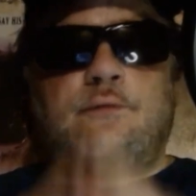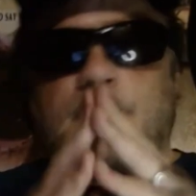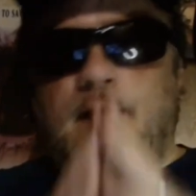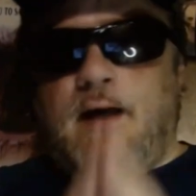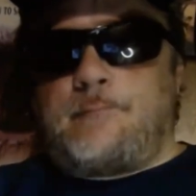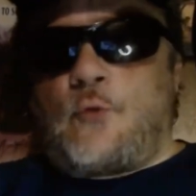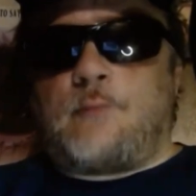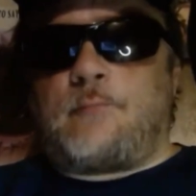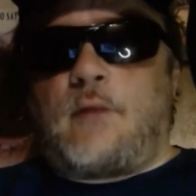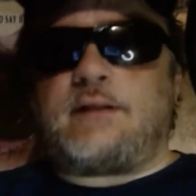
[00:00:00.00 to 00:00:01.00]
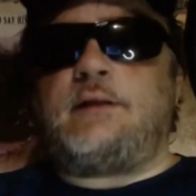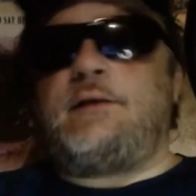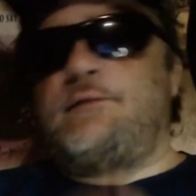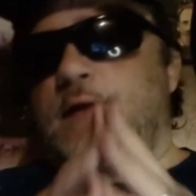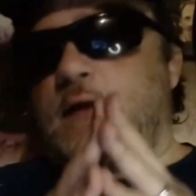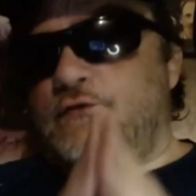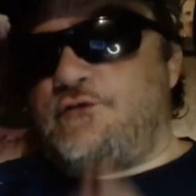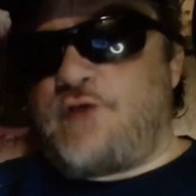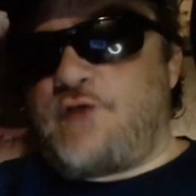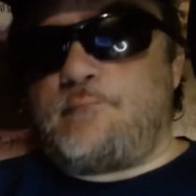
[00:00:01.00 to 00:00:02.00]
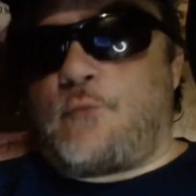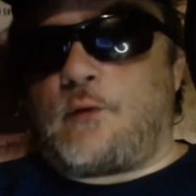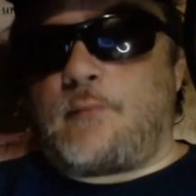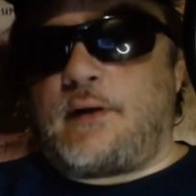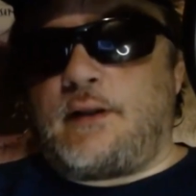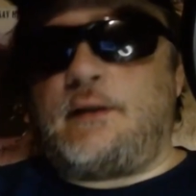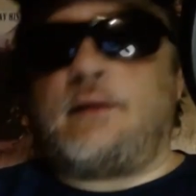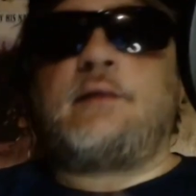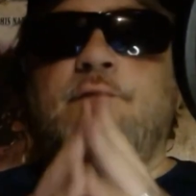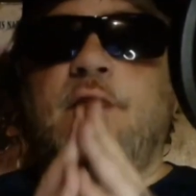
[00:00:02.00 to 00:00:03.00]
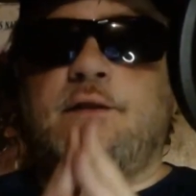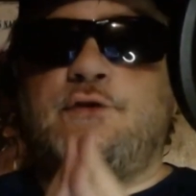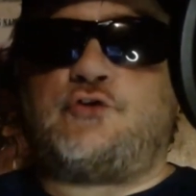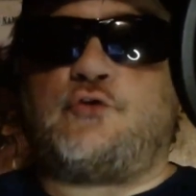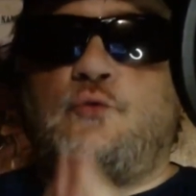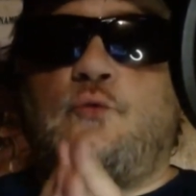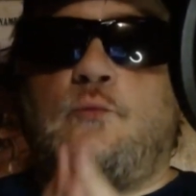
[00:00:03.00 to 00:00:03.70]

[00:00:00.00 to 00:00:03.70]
They got more money. They can save more money. They can do